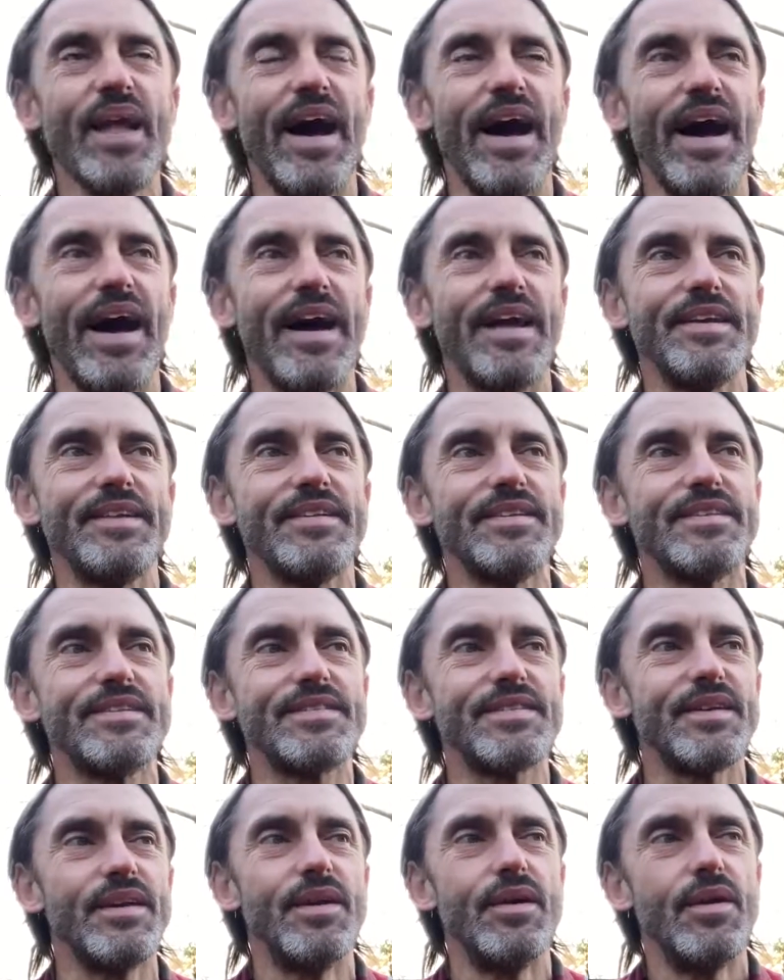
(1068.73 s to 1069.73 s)

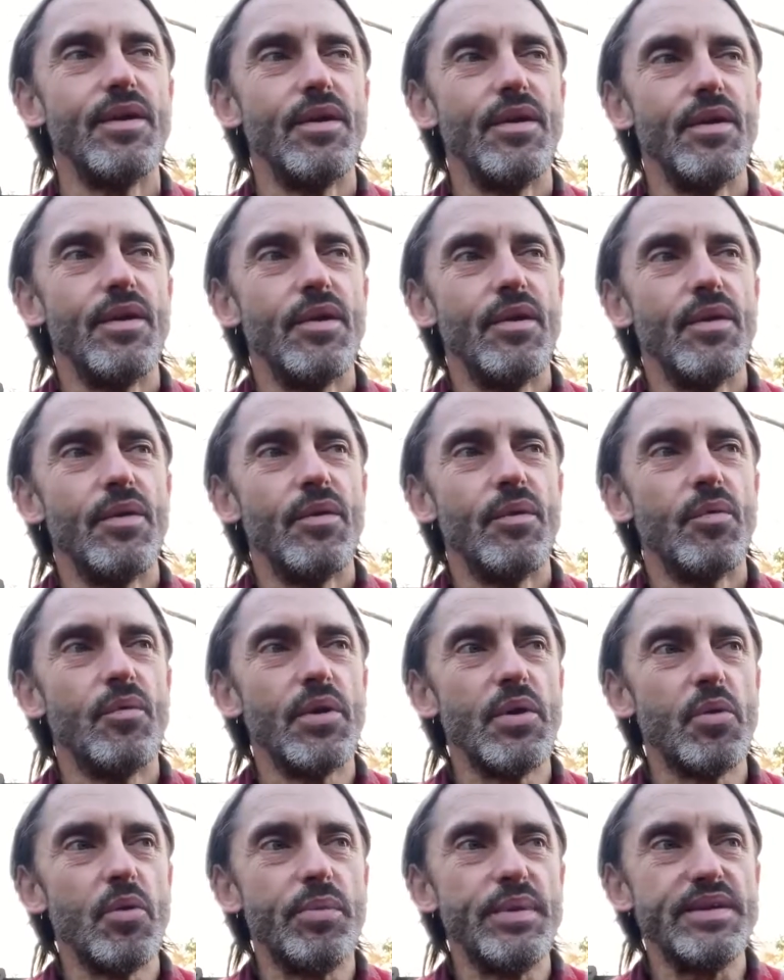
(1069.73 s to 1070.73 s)
and
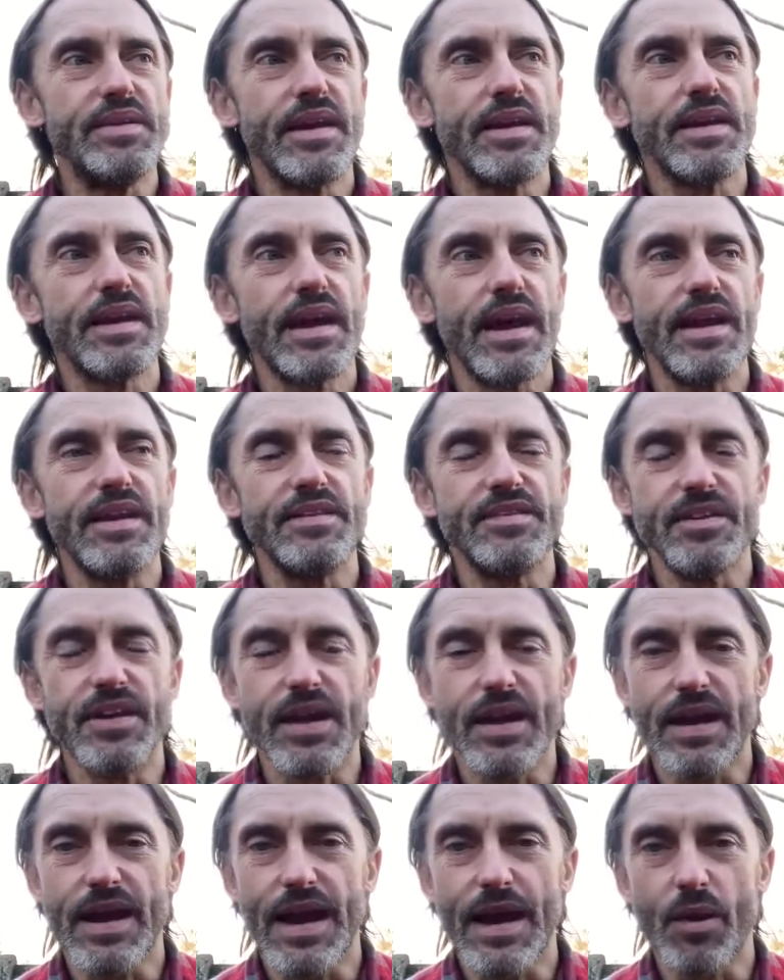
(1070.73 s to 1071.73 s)
we will be
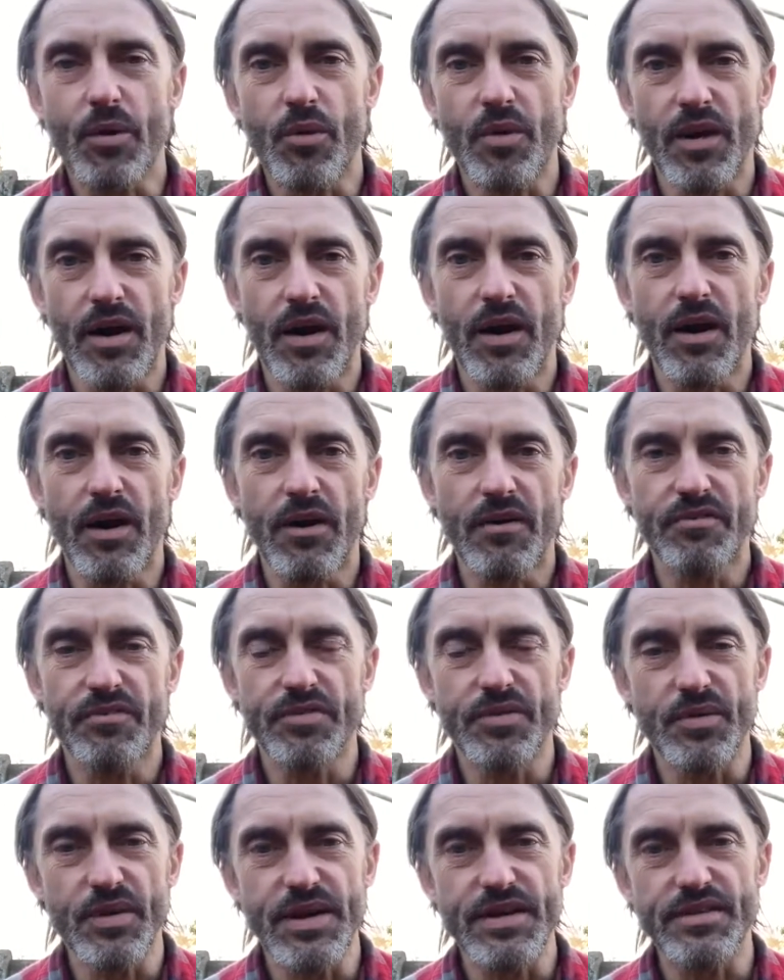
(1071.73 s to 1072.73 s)
dedicating an hour and a half
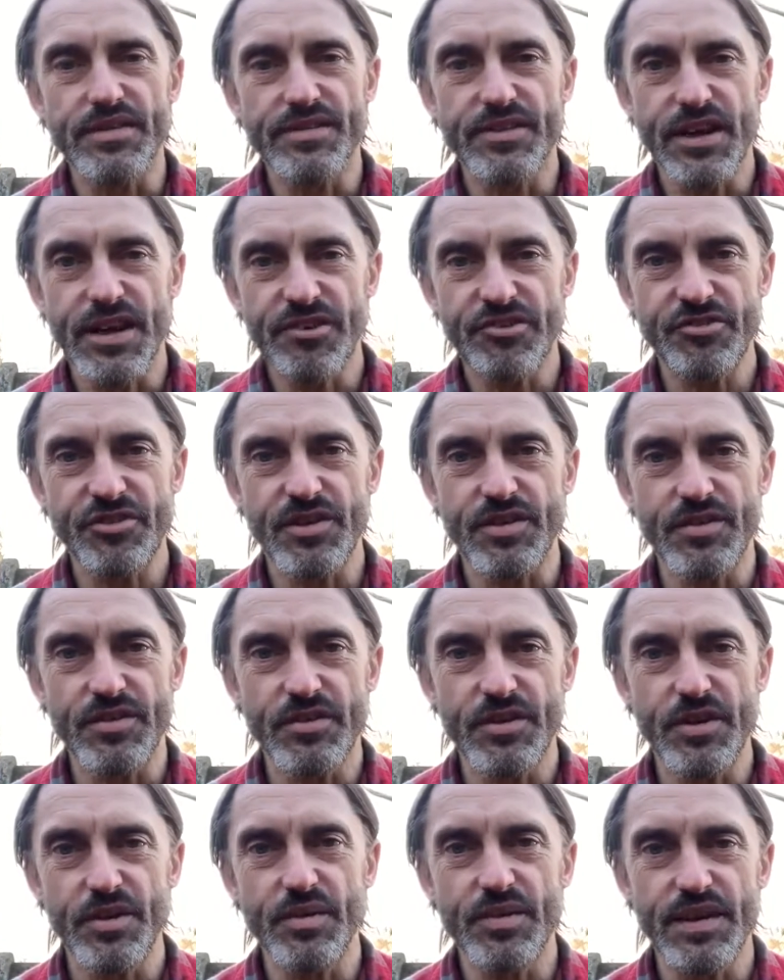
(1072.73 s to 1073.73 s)
for each session
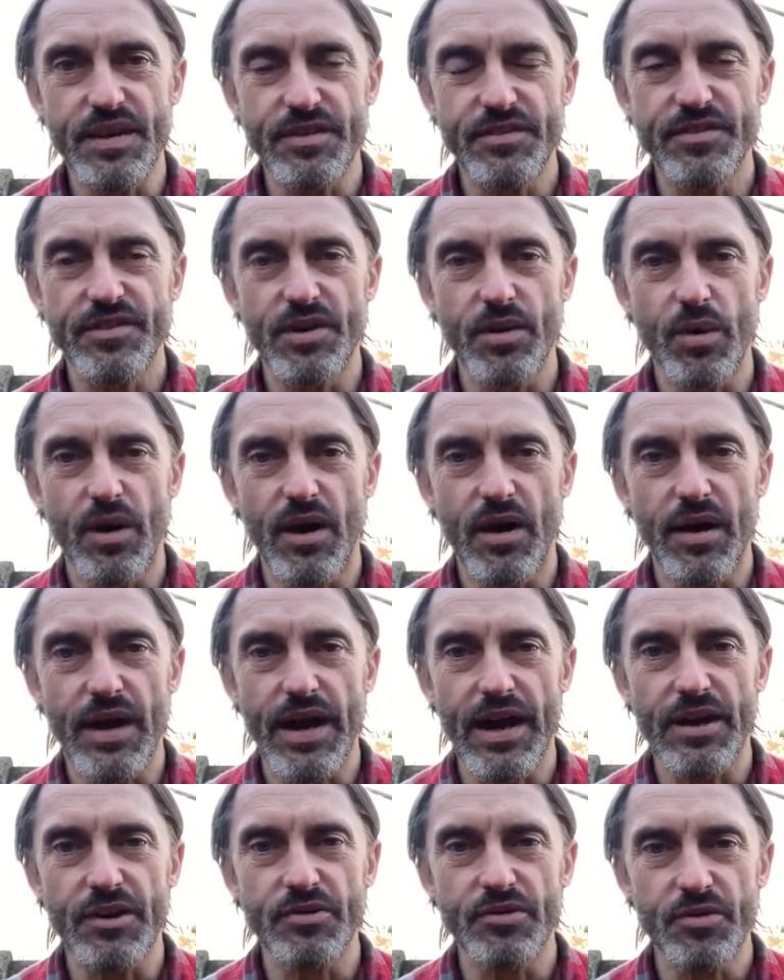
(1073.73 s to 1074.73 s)
to these two
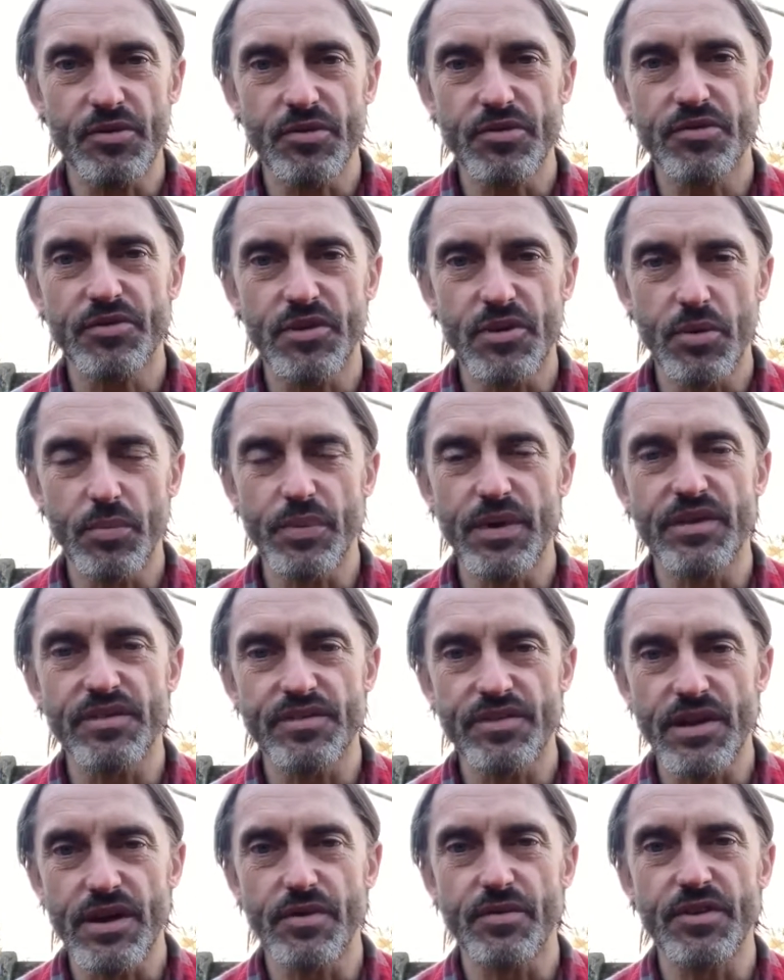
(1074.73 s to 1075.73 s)
archangels and there'll be a
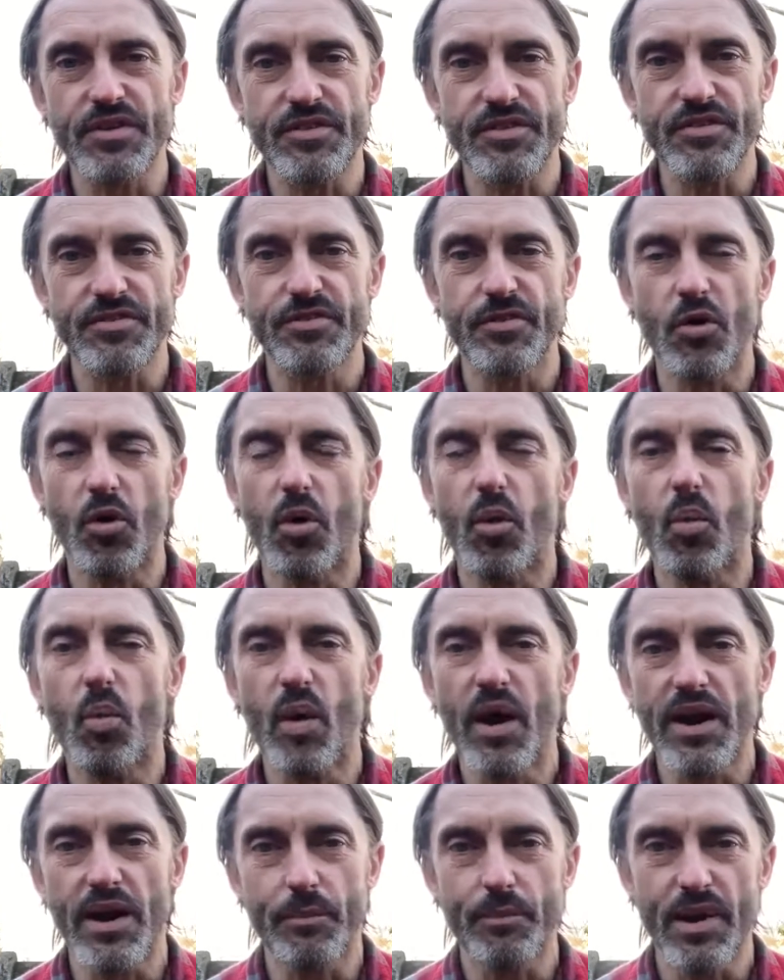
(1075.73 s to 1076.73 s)
series of four
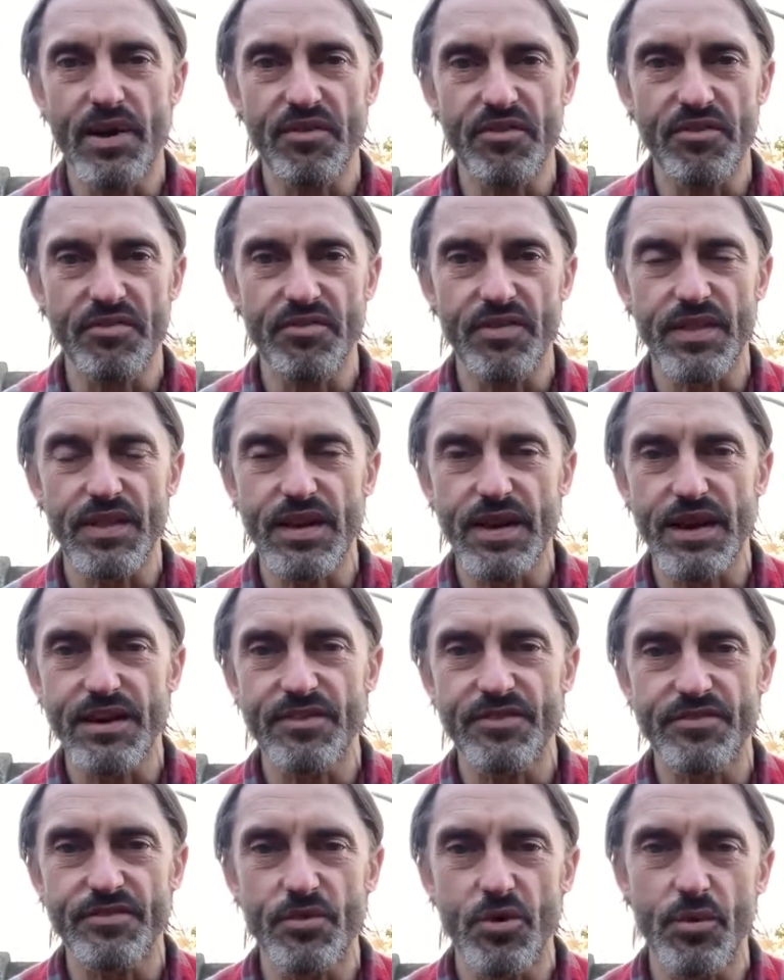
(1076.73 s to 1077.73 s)
one a month for the
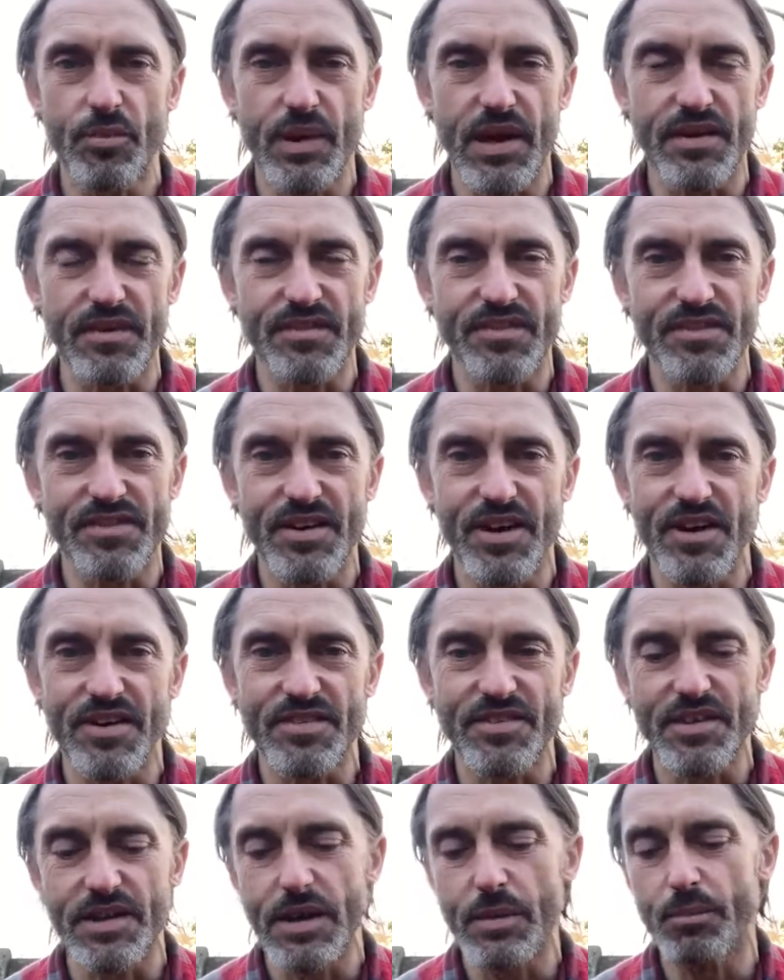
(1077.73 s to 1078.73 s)
next four months
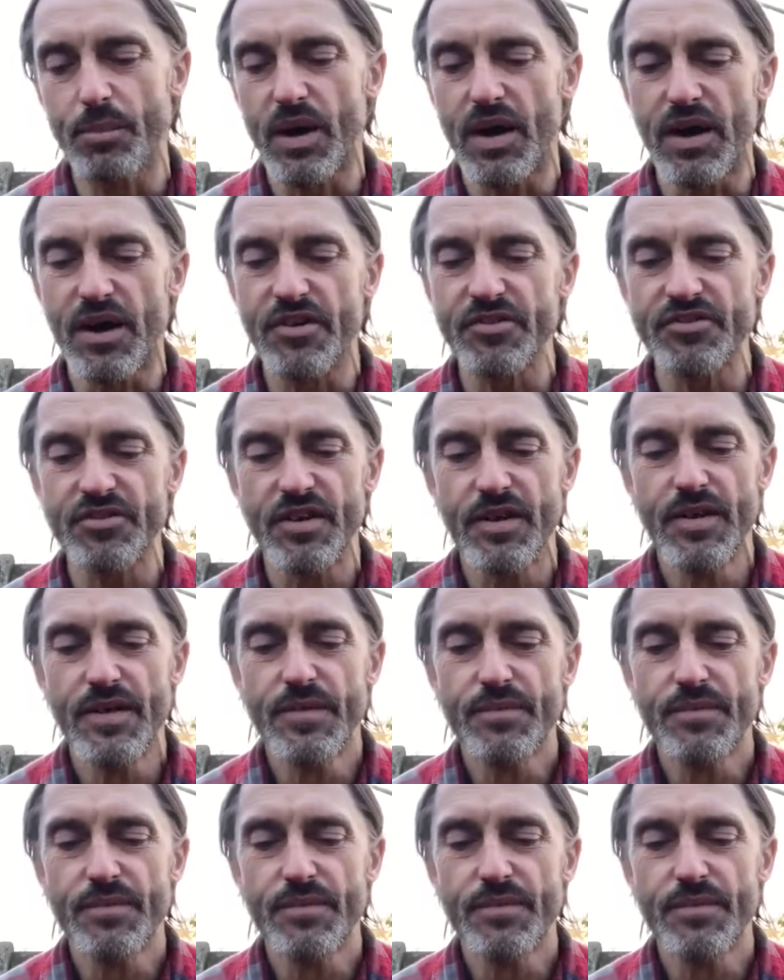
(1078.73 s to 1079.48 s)
starting in march